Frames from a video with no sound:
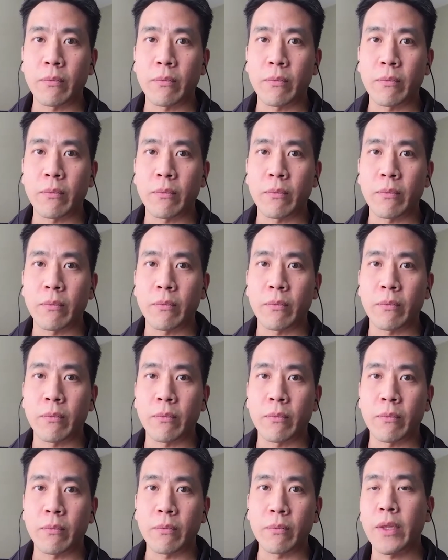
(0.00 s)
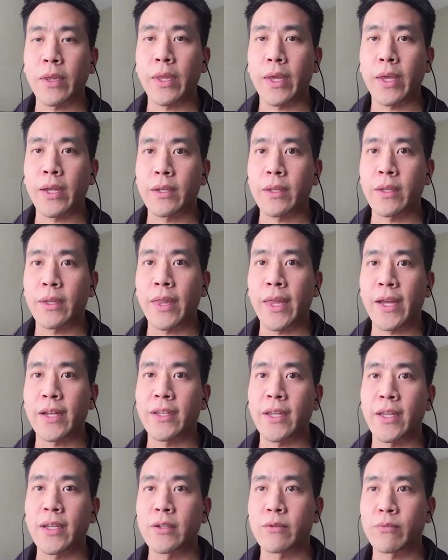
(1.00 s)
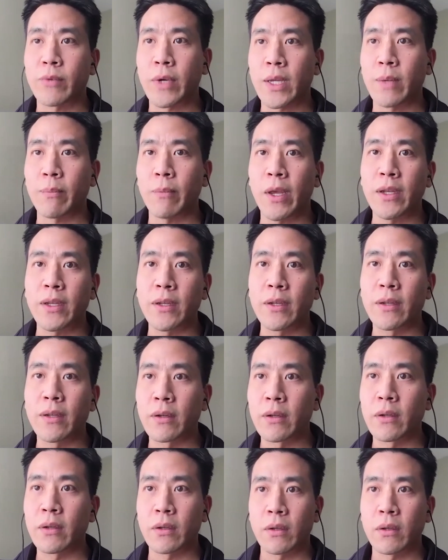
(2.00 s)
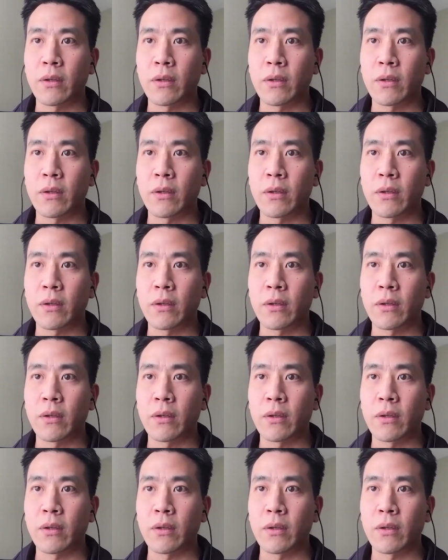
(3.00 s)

doing the treatment that dentist recommended.